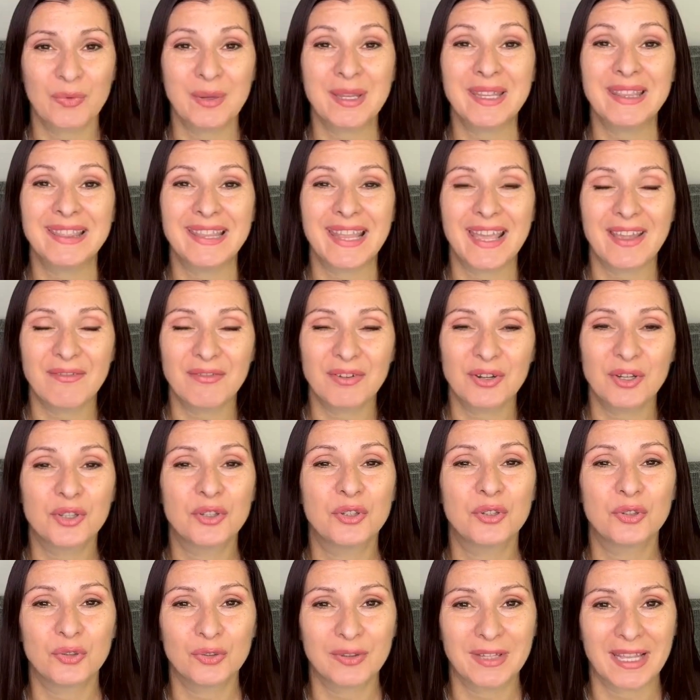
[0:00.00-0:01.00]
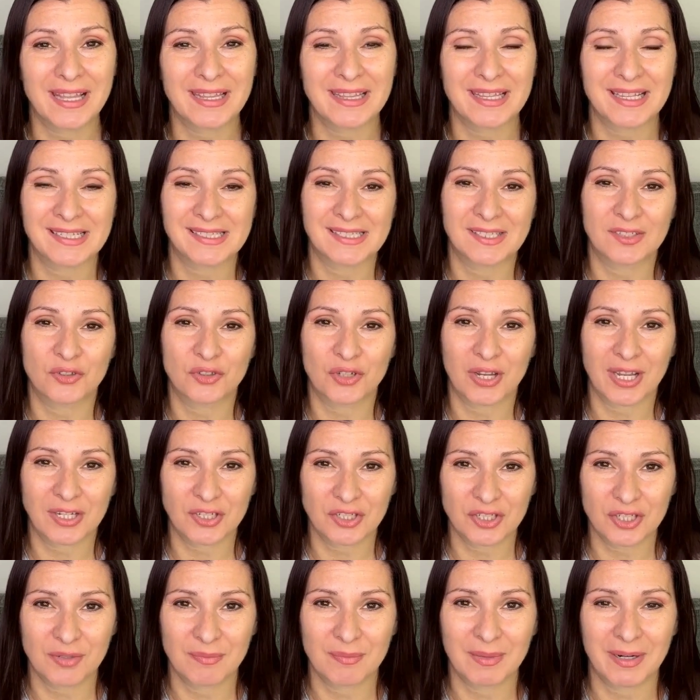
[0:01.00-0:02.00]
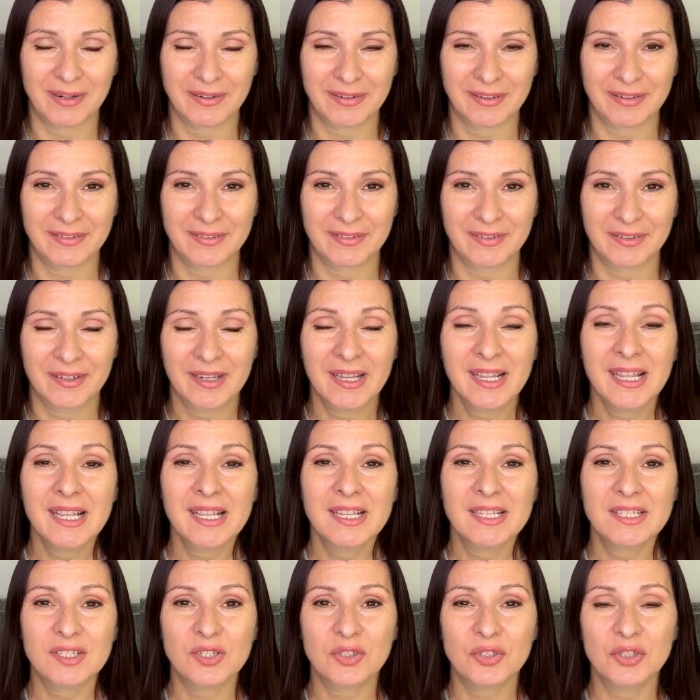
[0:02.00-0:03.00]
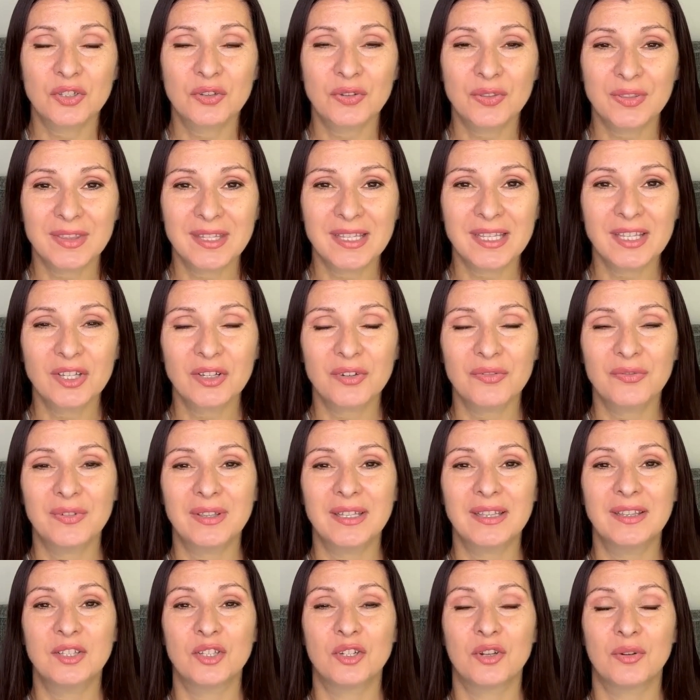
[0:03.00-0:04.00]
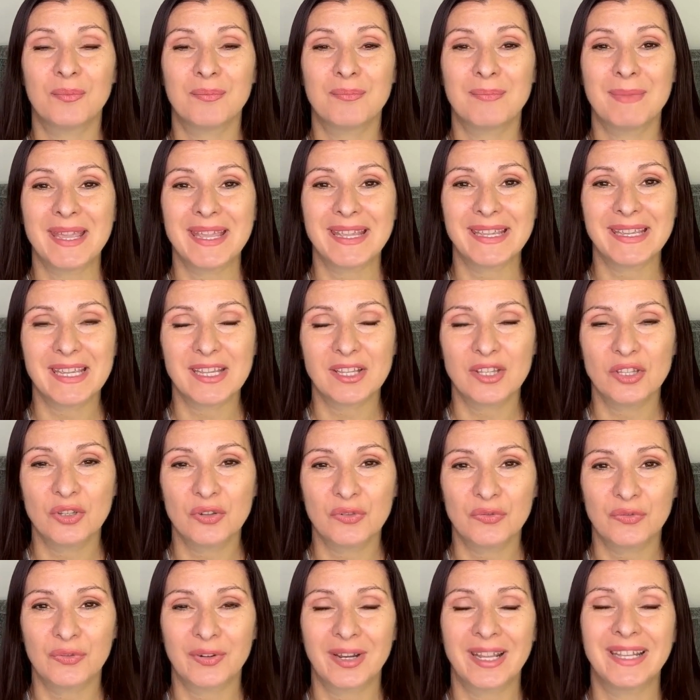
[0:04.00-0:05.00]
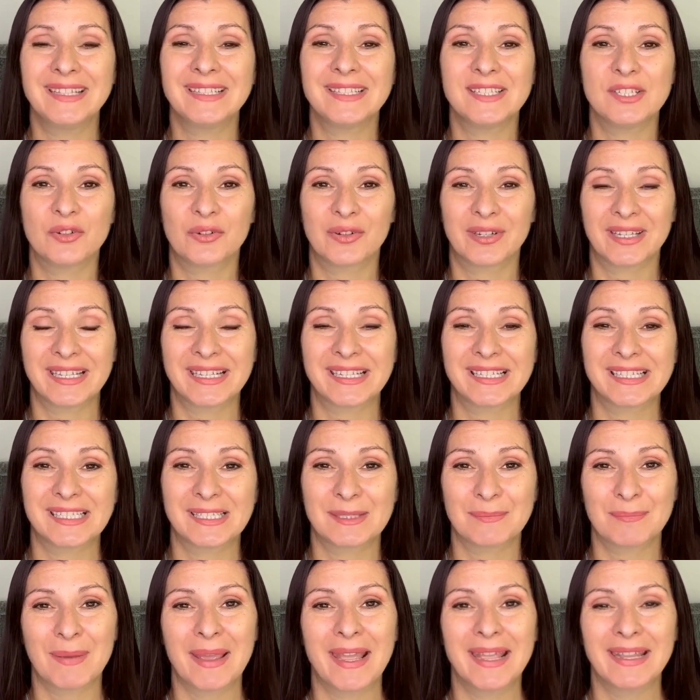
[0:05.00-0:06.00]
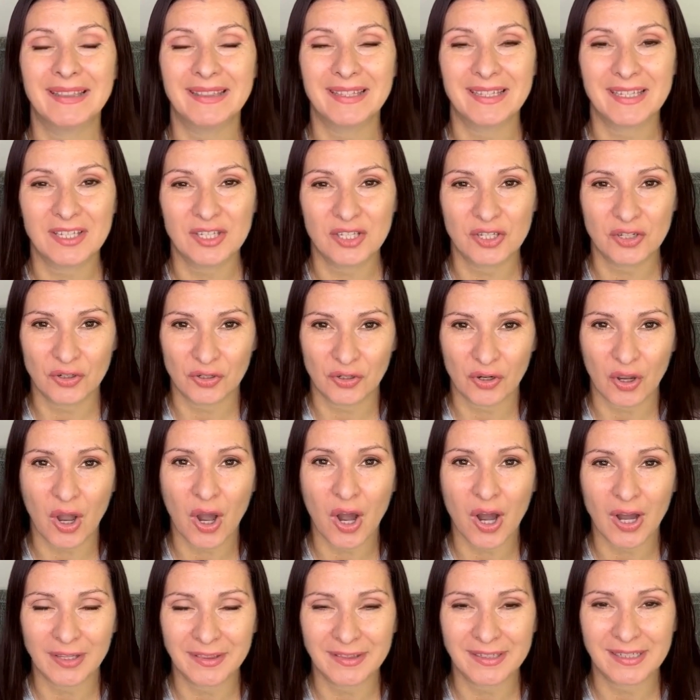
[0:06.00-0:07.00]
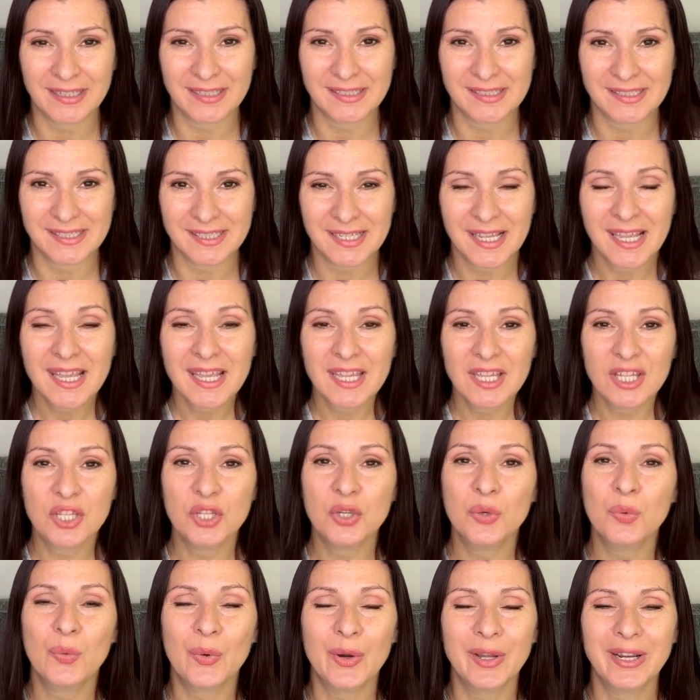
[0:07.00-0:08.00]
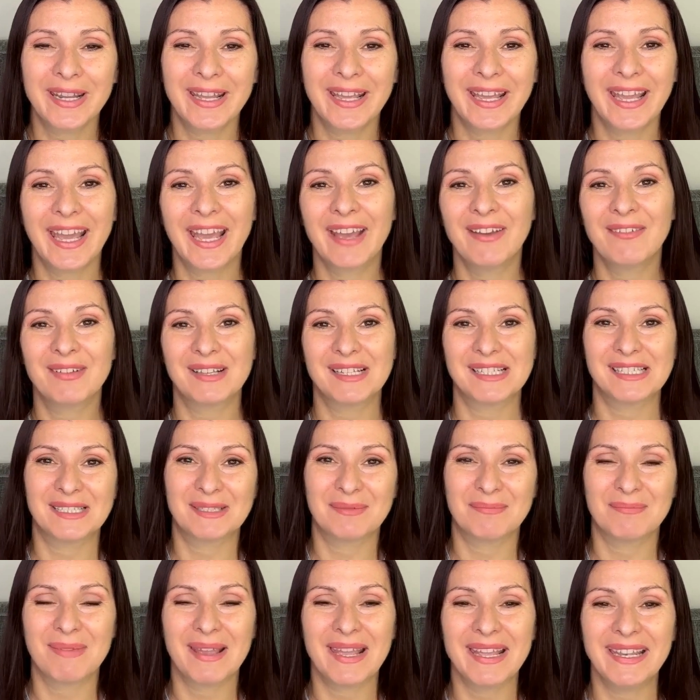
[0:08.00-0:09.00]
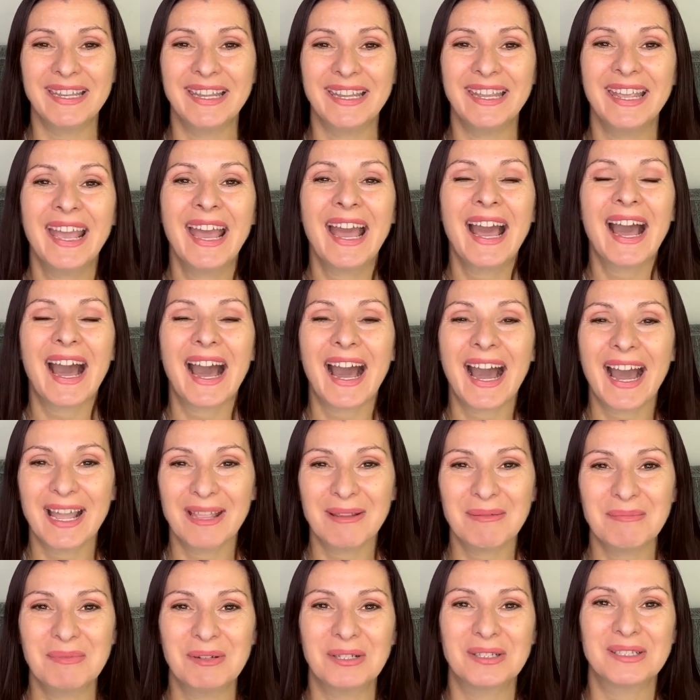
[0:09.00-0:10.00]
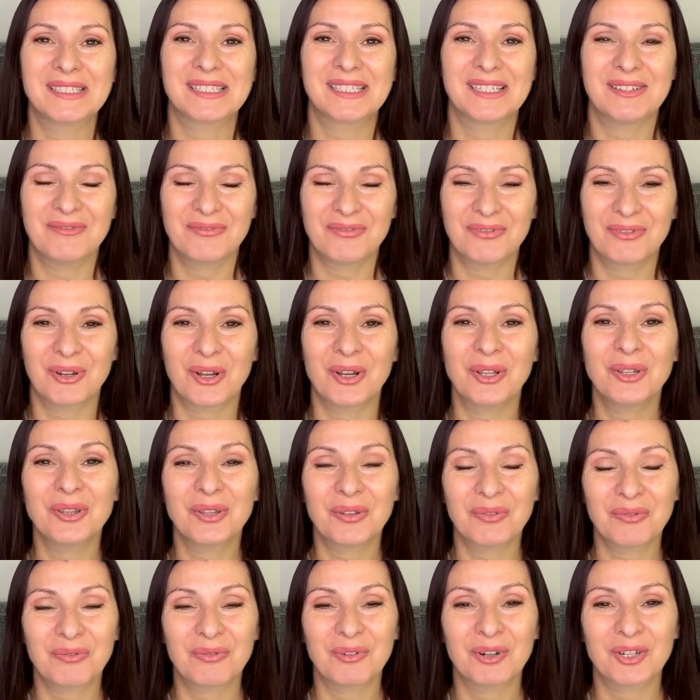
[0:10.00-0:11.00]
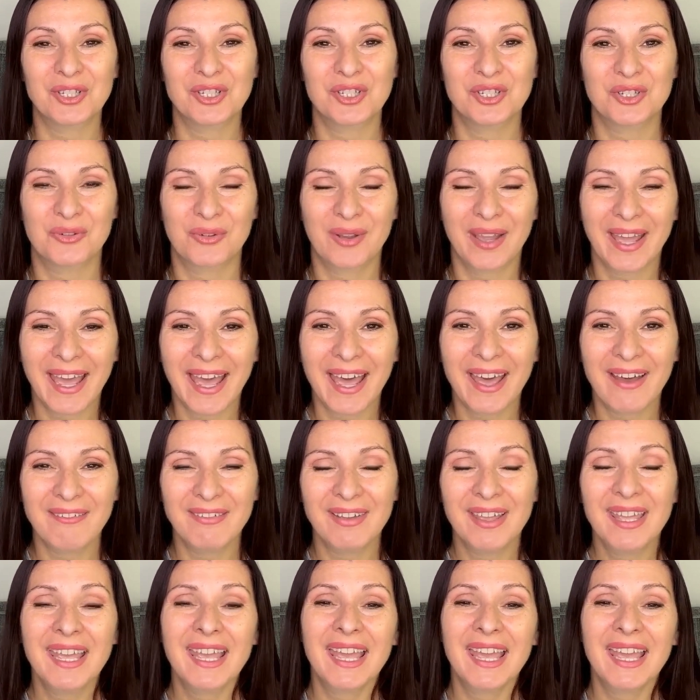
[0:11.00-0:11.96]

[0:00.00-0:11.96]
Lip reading: We never do that as a traction marketer. So you think of it, you're making new friends, you're expanding your audience. You want to have as many eyeballs in front of what you have,